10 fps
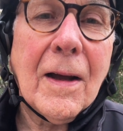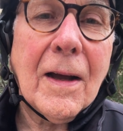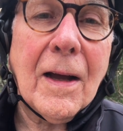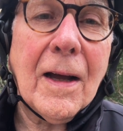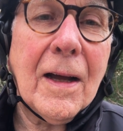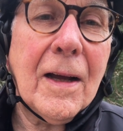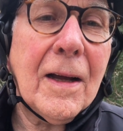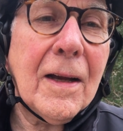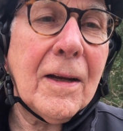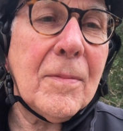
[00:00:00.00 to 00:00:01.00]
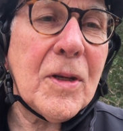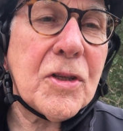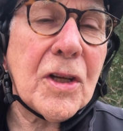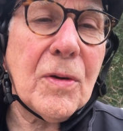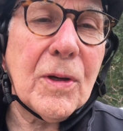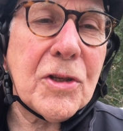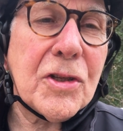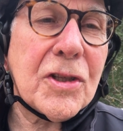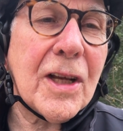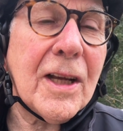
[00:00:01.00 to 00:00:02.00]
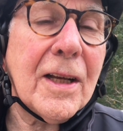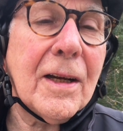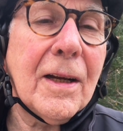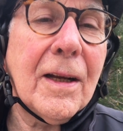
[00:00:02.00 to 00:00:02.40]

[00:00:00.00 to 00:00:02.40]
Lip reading: let me see what you said.